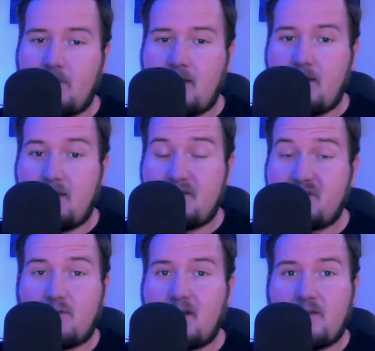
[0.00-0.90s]
a
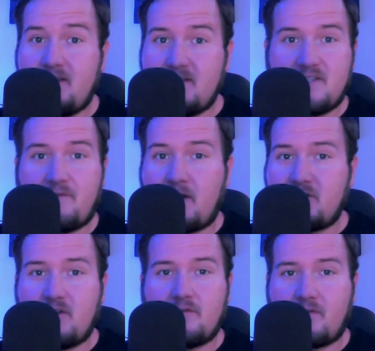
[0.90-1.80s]
historically
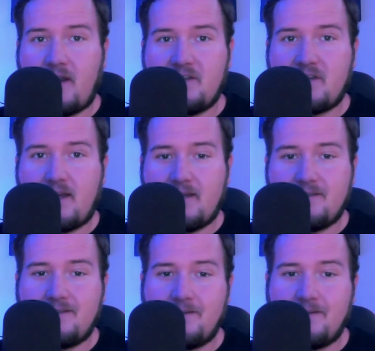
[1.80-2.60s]
dysfunctional franchise,